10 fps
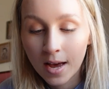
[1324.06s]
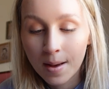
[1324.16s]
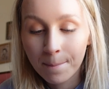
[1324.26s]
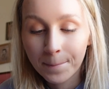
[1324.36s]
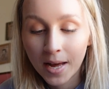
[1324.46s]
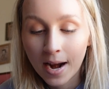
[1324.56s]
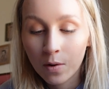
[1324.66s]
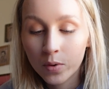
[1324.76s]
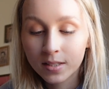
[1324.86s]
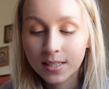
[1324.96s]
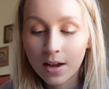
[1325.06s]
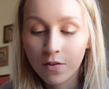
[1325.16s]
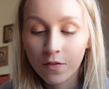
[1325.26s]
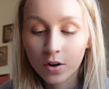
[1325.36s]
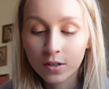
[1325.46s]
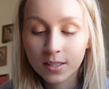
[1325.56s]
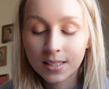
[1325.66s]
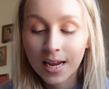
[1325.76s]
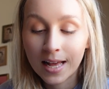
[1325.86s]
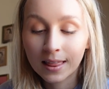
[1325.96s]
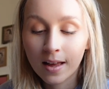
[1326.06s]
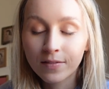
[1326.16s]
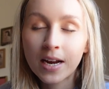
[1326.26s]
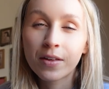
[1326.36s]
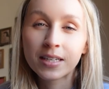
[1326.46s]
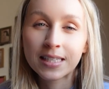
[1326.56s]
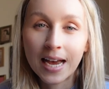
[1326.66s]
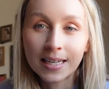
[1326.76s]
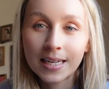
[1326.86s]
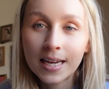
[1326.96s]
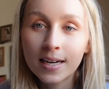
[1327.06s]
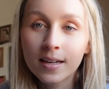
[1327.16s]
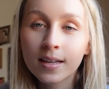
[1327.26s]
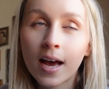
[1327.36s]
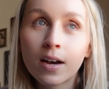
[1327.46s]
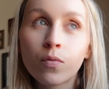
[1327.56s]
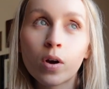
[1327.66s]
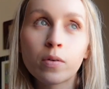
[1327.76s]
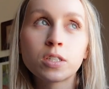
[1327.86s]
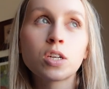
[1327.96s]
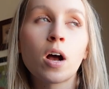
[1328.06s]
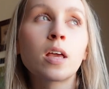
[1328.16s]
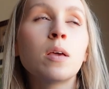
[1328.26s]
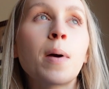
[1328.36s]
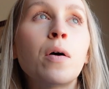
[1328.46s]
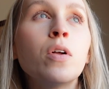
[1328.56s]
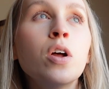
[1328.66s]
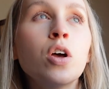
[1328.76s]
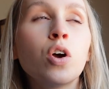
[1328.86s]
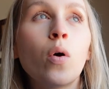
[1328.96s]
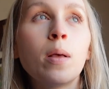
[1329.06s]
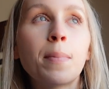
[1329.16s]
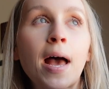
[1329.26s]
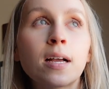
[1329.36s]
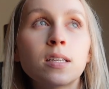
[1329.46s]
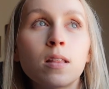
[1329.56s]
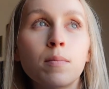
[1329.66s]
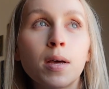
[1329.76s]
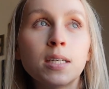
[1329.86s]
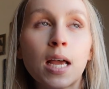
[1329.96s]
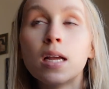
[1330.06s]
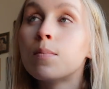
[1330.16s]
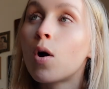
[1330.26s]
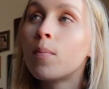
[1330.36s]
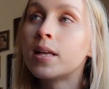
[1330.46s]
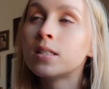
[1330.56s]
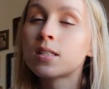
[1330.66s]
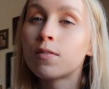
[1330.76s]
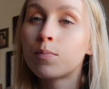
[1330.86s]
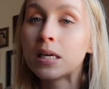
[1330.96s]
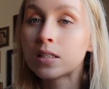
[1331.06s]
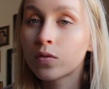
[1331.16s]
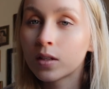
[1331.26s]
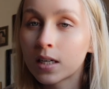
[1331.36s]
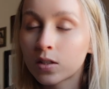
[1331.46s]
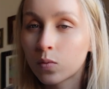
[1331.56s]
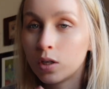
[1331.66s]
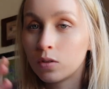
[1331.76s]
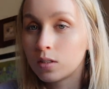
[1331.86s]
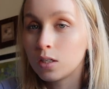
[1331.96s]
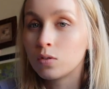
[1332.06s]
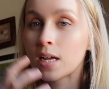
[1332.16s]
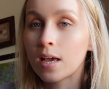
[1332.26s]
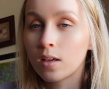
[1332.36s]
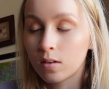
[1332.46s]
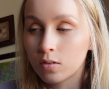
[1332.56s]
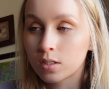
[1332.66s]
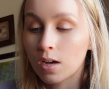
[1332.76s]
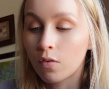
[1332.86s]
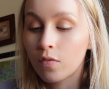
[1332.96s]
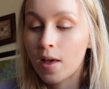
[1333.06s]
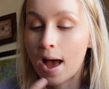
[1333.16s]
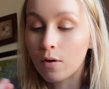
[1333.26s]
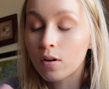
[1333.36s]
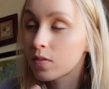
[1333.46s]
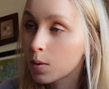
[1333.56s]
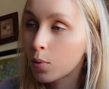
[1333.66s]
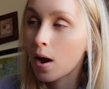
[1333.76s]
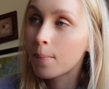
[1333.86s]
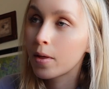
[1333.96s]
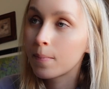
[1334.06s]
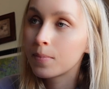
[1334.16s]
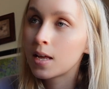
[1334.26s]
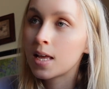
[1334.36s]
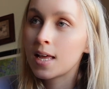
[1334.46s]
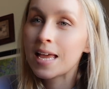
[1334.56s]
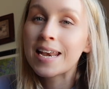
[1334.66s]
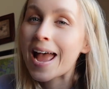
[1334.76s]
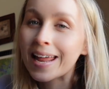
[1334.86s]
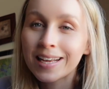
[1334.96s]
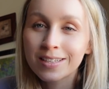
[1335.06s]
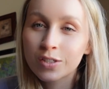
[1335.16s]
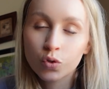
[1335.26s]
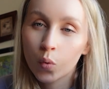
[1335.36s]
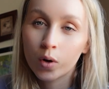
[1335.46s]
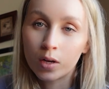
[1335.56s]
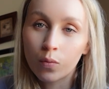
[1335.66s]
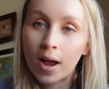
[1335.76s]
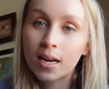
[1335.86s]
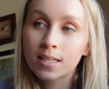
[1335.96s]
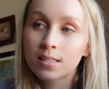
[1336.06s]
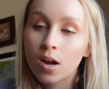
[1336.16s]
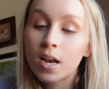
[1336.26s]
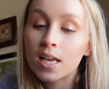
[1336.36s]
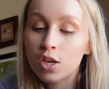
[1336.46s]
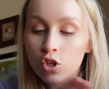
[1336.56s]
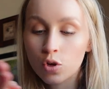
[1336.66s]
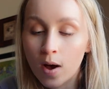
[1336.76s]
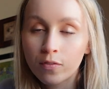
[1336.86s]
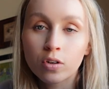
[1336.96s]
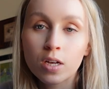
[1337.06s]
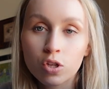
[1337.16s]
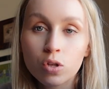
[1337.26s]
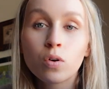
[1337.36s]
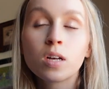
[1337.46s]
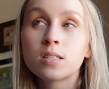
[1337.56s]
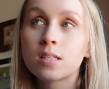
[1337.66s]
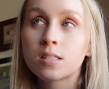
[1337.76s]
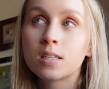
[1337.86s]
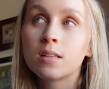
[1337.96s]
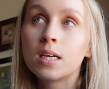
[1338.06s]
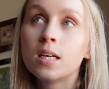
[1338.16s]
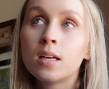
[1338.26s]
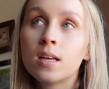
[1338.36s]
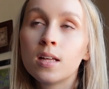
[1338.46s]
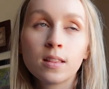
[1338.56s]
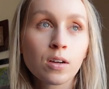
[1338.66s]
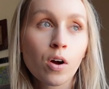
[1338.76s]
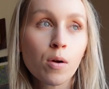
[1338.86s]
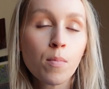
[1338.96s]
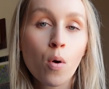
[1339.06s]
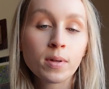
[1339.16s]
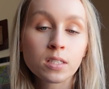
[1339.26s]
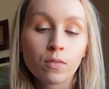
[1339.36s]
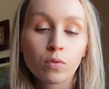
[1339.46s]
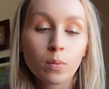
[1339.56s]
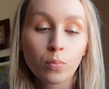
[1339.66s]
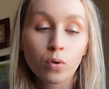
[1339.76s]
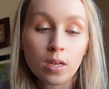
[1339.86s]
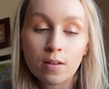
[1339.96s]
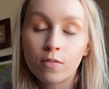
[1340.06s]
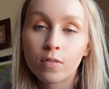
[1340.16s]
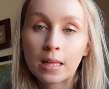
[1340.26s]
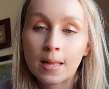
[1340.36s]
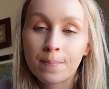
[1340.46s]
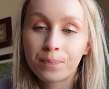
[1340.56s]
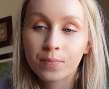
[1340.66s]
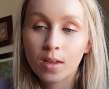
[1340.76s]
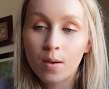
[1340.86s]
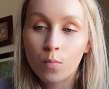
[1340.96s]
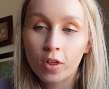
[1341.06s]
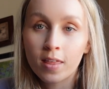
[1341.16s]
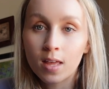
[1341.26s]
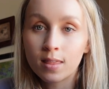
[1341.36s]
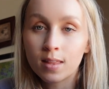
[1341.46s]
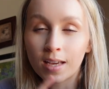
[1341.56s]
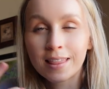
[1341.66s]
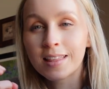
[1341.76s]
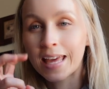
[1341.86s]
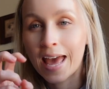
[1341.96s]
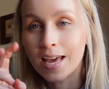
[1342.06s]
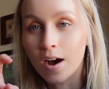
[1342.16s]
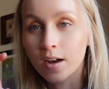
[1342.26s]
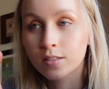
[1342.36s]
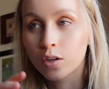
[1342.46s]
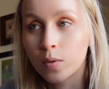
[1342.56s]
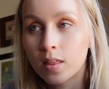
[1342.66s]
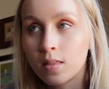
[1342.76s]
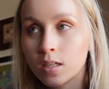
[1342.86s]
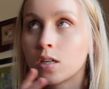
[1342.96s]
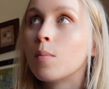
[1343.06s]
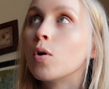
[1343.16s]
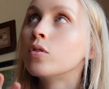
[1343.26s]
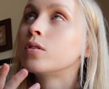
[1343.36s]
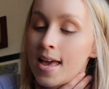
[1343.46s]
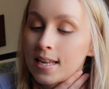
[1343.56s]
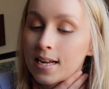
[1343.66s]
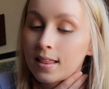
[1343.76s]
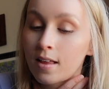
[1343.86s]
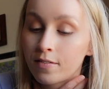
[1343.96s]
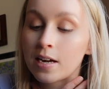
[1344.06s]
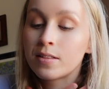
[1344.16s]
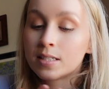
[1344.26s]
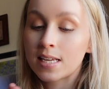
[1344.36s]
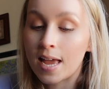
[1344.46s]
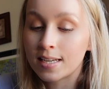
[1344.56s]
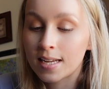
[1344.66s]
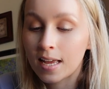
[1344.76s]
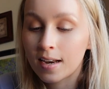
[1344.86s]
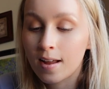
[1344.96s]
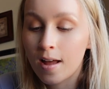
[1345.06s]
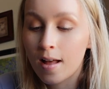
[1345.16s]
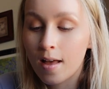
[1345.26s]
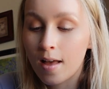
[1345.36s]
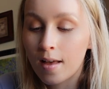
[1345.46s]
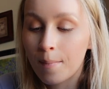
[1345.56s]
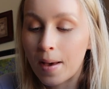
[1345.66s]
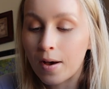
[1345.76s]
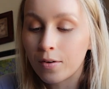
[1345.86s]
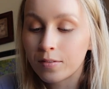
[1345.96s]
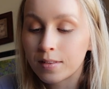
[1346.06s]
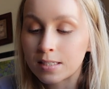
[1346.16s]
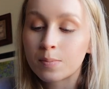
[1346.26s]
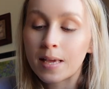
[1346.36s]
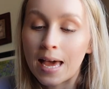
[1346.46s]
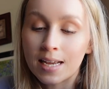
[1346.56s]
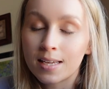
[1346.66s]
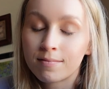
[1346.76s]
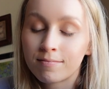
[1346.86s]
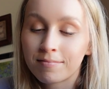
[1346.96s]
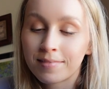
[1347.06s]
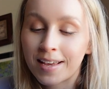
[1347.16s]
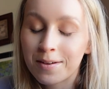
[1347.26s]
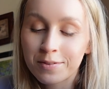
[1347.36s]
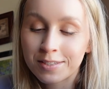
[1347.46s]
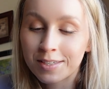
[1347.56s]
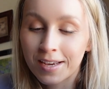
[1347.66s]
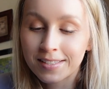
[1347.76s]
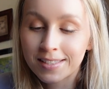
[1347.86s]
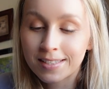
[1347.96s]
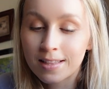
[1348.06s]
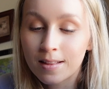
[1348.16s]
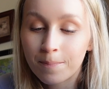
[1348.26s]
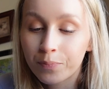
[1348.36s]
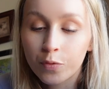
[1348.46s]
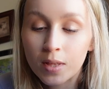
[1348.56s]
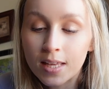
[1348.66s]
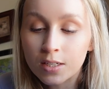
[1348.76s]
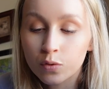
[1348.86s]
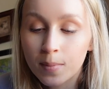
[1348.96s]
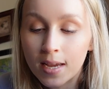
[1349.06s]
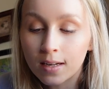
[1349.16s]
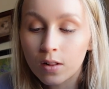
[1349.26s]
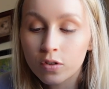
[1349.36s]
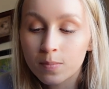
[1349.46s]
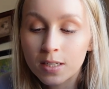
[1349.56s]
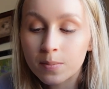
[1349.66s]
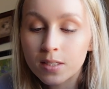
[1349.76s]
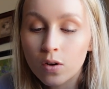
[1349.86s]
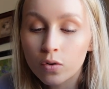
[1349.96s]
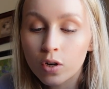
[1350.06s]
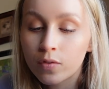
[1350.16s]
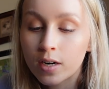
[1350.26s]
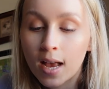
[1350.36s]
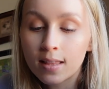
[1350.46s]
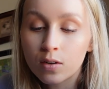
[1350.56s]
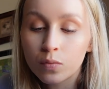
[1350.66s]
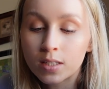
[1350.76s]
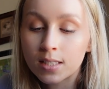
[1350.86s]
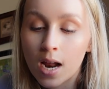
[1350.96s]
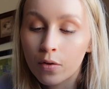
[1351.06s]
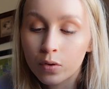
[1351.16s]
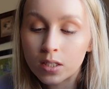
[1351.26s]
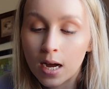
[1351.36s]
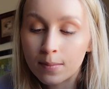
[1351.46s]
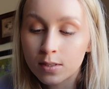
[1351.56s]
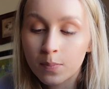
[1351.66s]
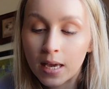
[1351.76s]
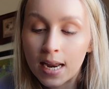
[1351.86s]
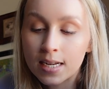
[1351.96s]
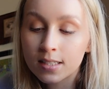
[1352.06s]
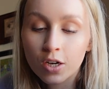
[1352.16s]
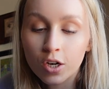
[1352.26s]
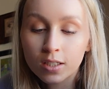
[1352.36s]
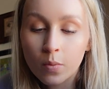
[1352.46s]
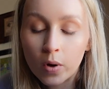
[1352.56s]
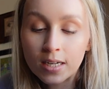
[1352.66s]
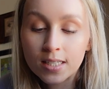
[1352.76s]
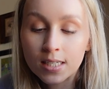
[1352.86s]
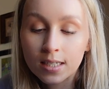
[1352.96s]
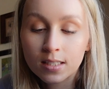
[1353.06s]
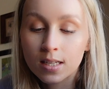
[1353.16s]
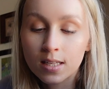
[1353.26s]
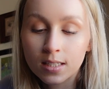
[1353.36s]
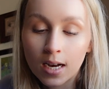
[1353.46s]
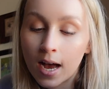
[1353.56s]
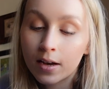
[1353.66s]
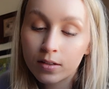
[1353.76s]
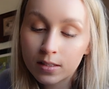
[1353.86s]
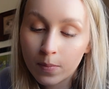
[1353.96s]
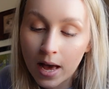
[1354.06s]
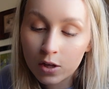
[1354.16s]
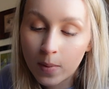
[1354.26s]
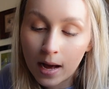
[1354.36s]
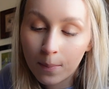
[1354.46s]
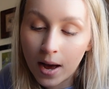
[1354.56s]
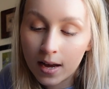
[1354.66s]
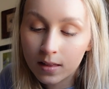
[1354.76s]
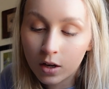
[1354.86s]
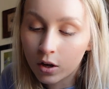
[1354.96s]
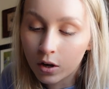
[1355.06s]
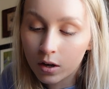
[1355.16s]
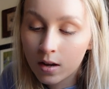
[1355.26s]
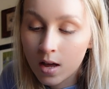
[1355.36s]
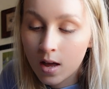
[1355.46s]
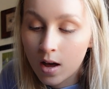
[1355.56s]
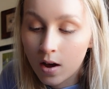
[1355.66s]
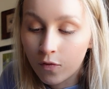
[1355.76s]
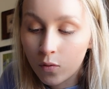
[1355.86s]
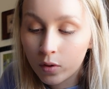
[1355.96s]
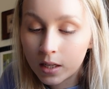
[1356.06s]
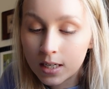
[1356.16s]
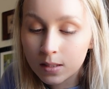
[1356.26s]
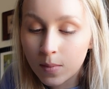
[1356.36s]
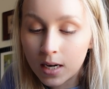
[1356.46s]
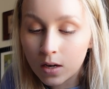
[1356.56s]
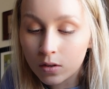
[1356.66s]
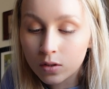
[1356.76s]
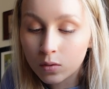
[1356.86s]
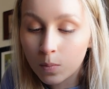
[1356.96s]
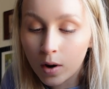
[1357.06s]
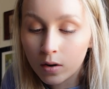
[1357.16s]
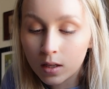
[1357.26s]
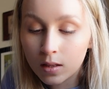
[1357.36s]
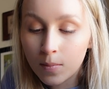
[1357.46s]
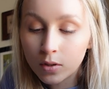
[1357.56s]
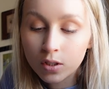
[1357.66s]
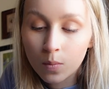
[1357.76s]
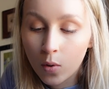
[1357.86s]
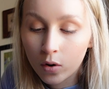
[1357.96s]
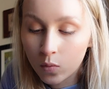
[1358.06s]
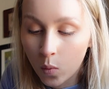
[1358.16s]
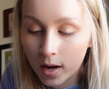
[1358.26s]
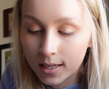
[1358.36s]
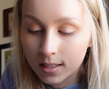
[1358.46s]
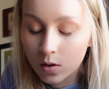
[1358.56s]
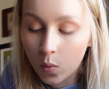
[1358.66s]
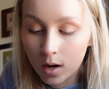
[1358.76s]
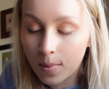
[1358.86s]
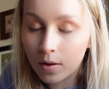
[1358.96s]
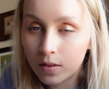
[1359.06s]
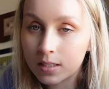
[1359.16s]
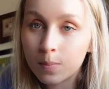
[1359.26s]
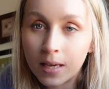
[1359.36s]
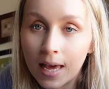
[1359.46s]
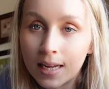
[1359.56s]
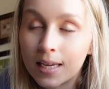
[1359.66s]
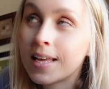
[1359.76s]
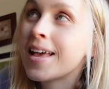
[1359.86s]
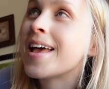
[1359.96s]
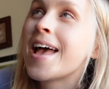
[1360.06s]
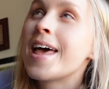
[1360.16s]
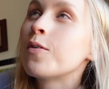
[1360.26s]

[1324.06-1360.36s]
but I will say first, I loved how this ended, kind of what I was talking about, going back to the mundane moments of peacefulness when you take yourself out of the problem. In any story, right? It's not issue after issue consistently. There are moments of reprieve within the chaos or within the tumult. And I loved how this ended about the spaghetti. It was just... 3 things remain. Clothes must be soaked overnight and then rinsed out 3 times. Spaghetti is cooked, and when it sticks to the child, splash back behind the cooker. A fool and his money are soon parted. The most important one is the one about the spaghetti. And